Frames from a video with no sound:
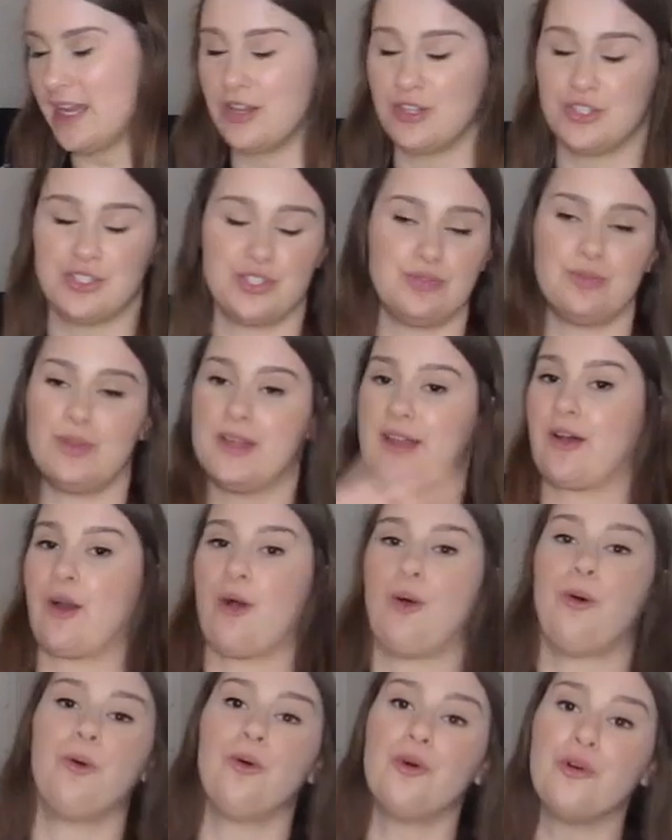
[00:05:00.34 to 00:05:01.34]
can do like a
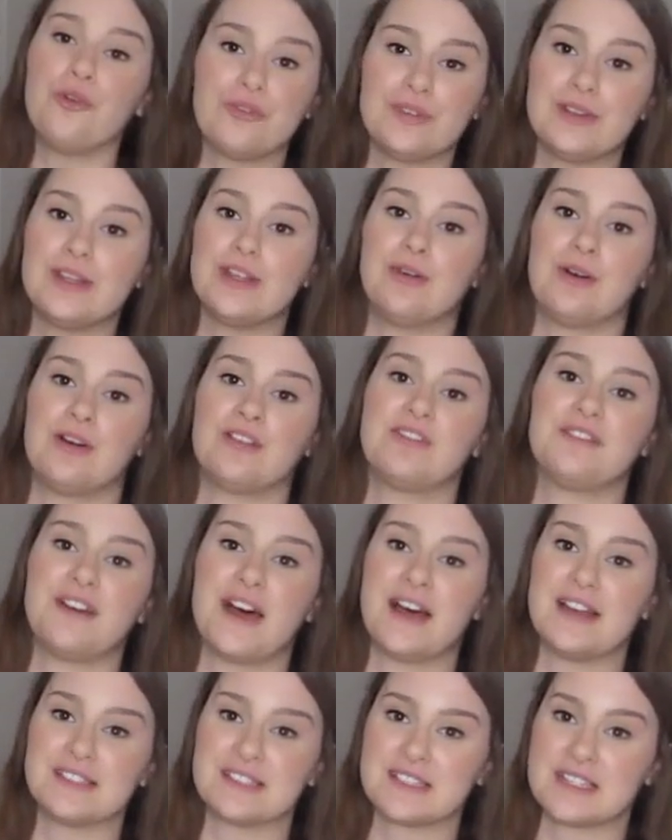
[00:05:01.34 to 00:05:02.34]
whole video on
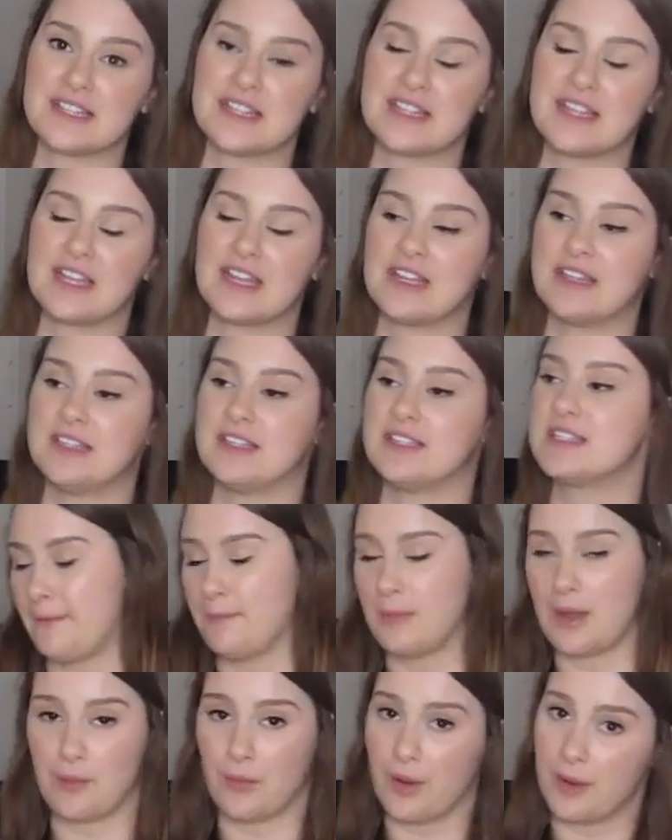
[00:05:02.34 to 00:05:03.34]
fasting and
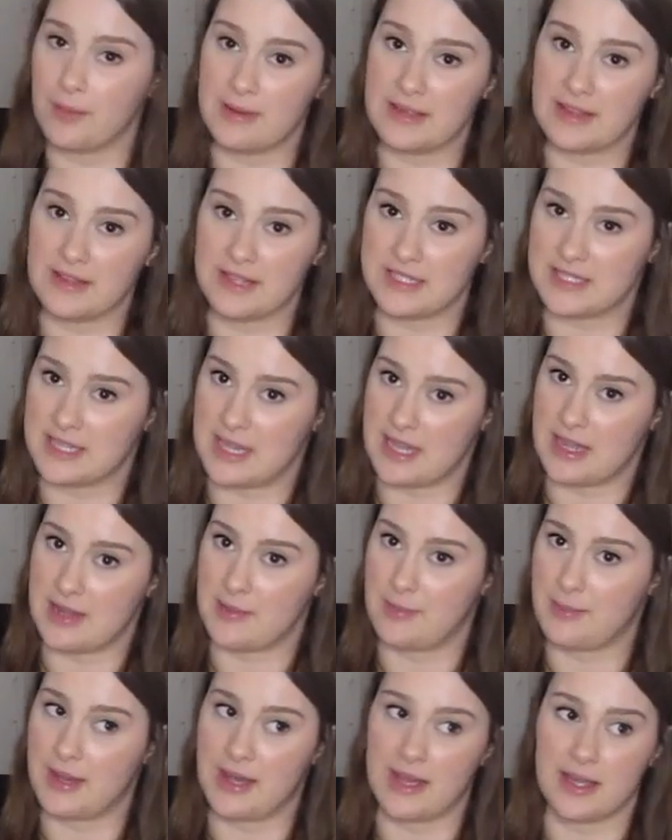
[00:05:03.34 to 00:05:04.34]
my one meal a day,
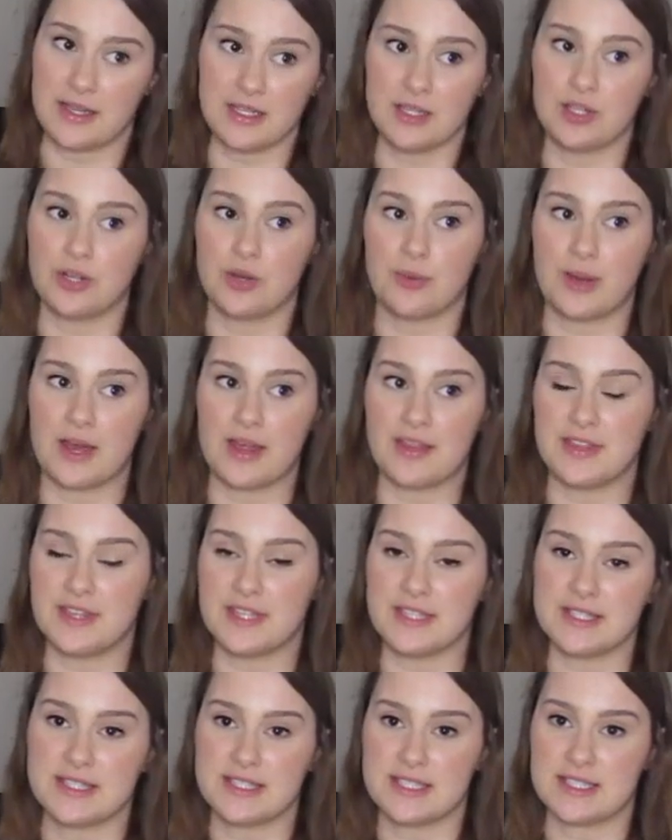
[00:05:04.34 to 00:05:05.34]
but you know what?
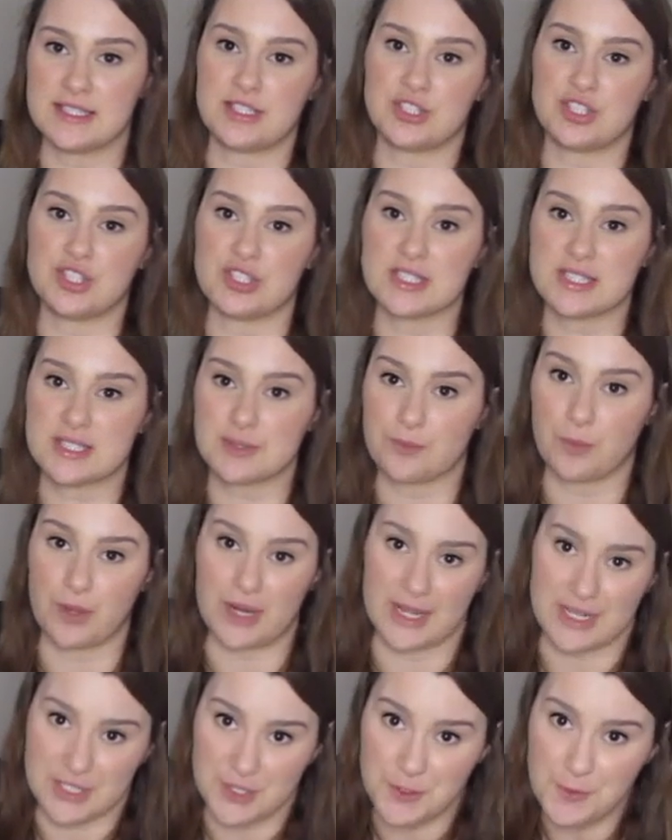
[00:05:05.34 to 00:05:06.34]
This is just what
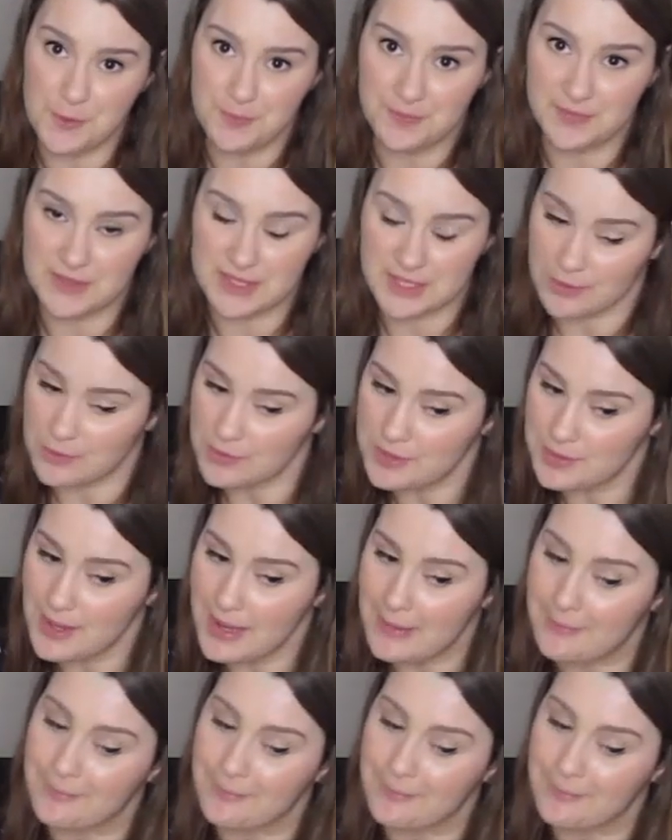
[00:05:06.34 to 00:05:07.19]
I do to lose weight.